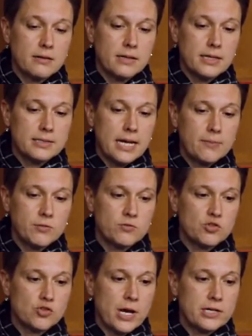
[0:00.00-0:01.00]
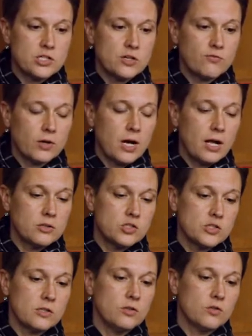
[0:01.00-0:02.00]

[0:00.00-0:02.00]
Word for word: the adaptive strategy for colleges and